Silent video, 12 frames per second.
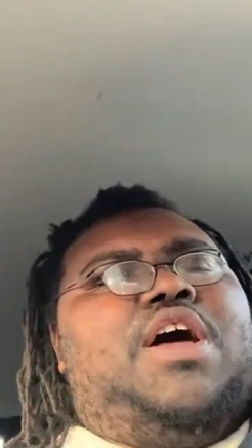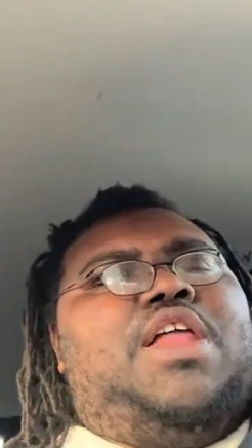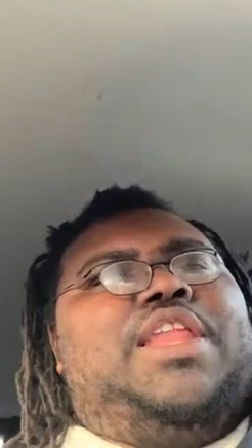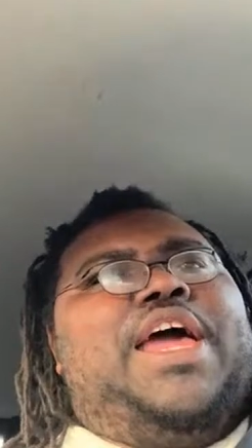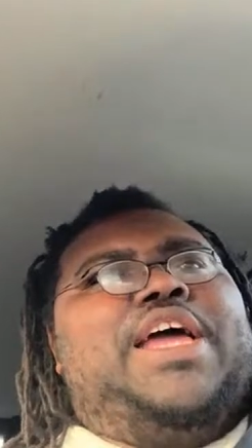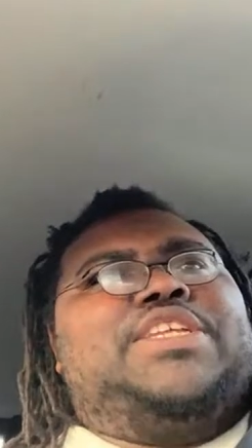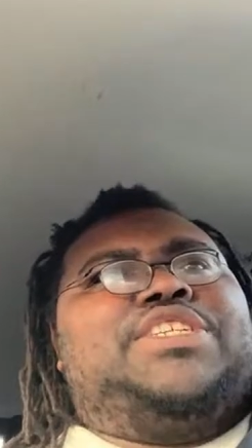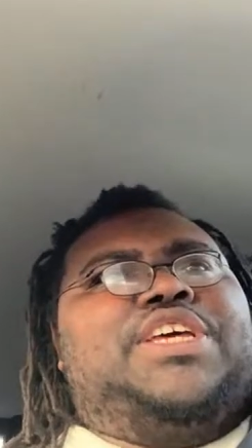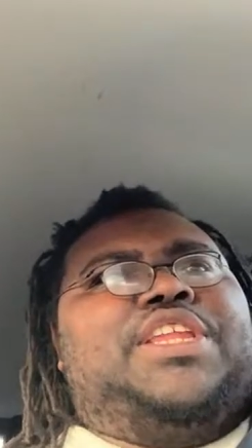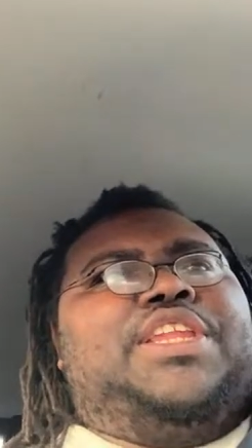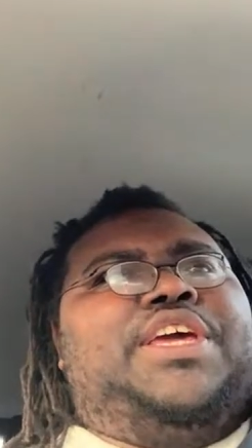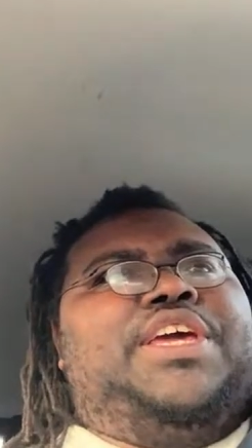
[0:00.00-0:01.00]

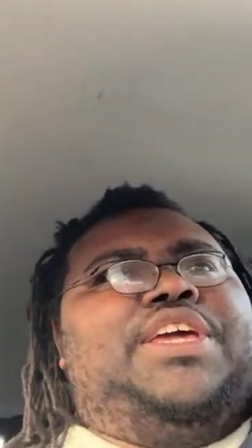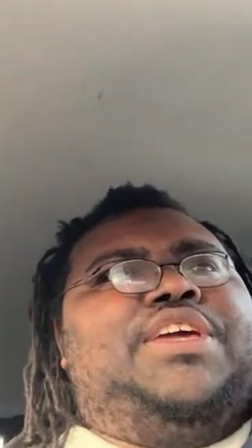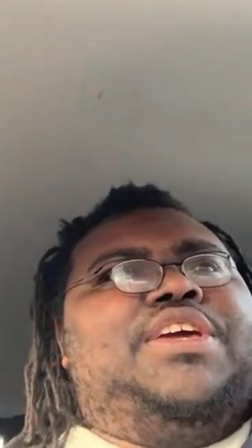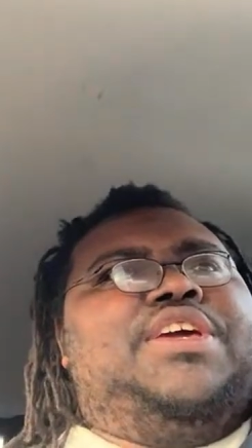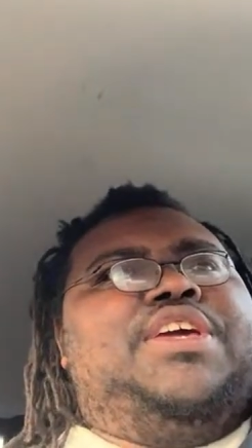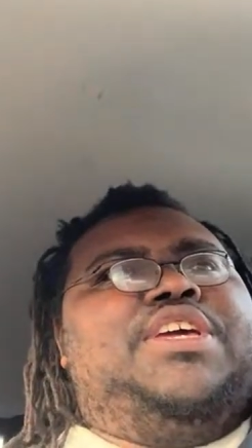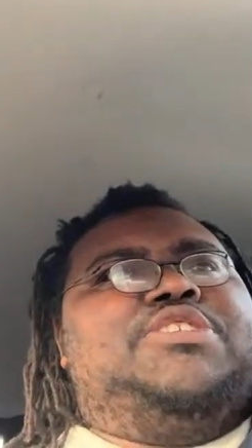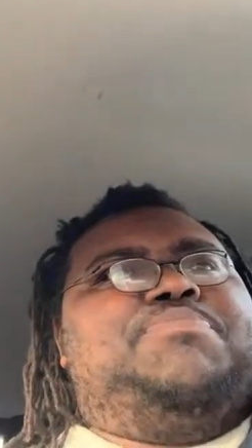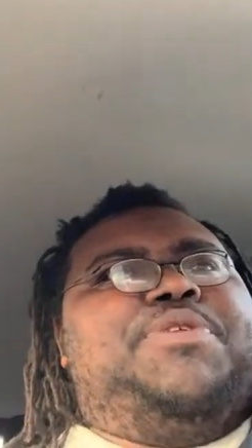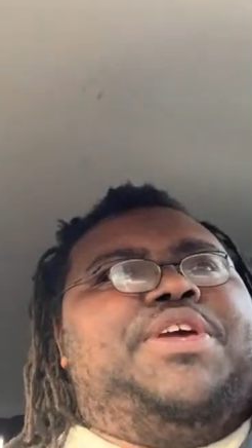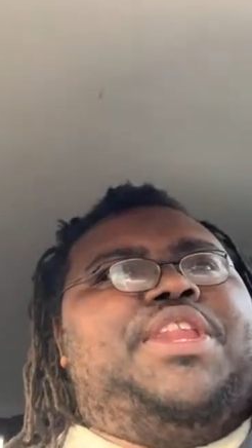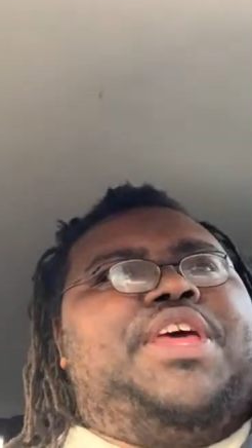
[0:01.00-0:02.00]
Allegedly, he's
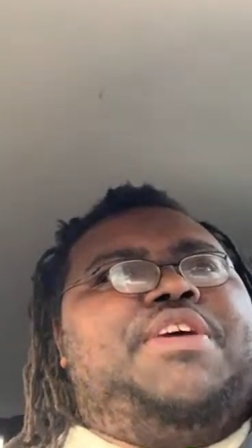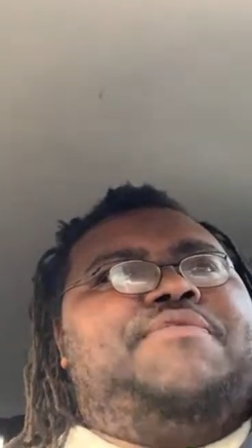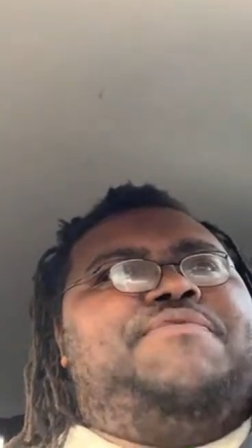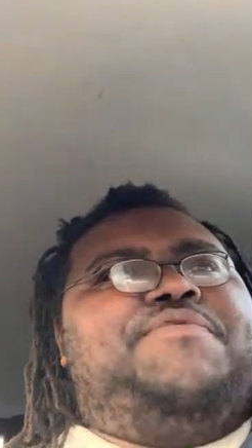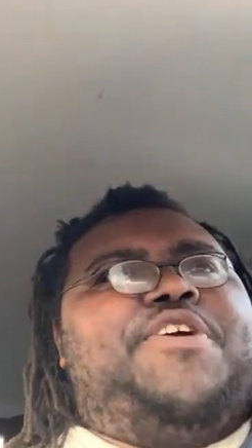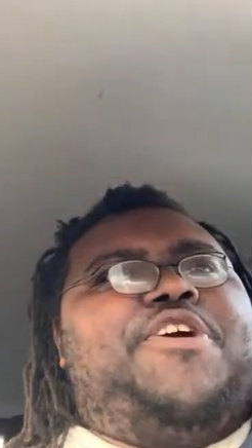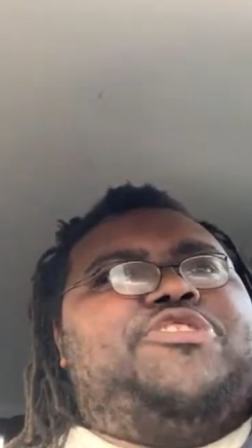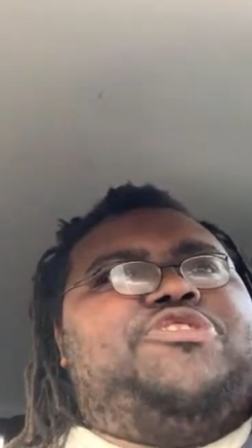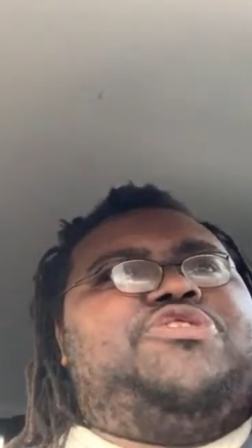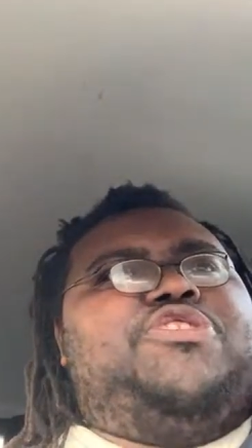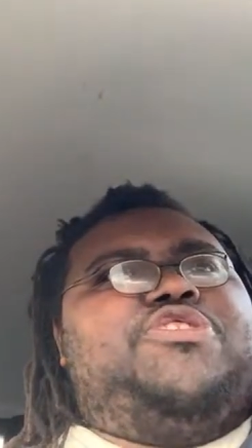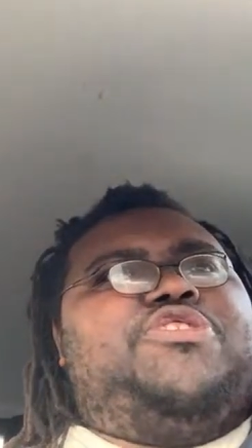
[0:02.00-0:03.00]
being
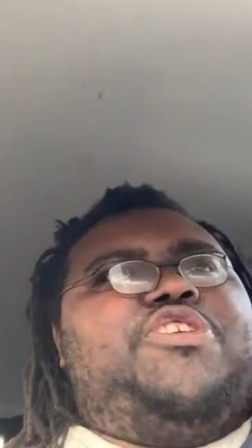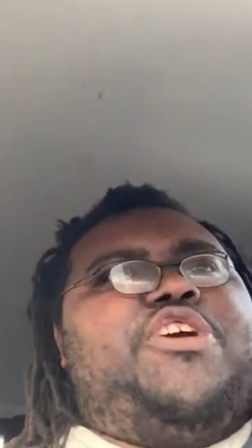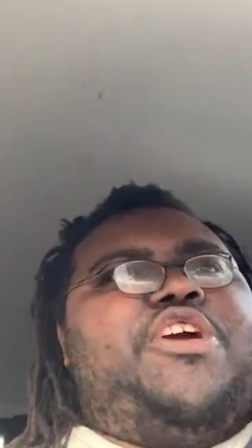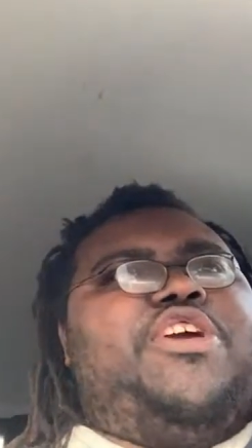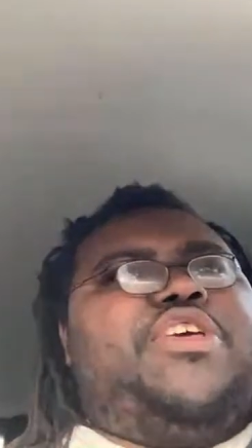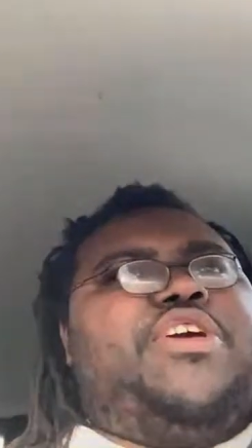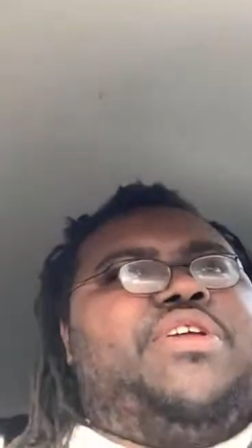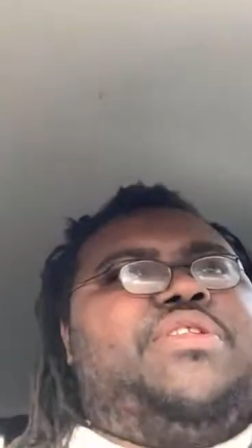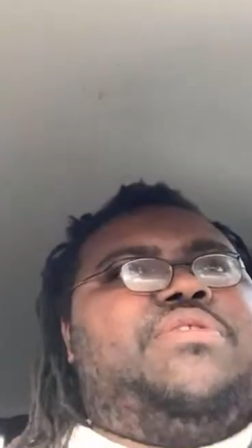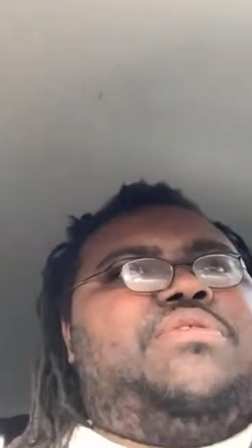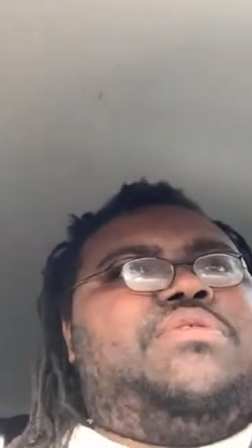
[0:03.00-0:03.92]
investigated.